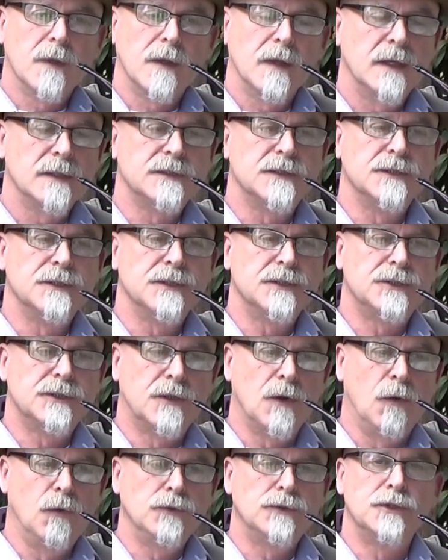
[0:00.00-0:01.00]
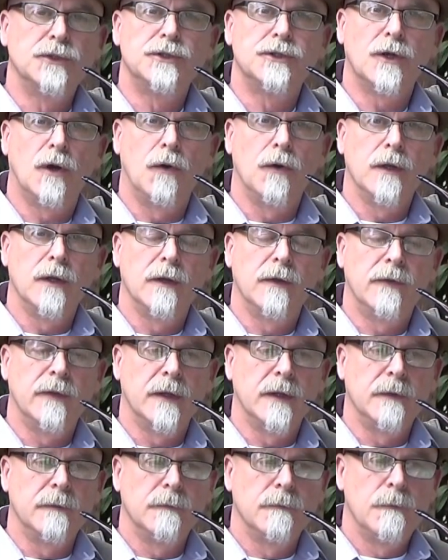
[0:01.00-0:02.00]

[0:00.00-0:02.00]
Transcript: Guess it just goes to show you that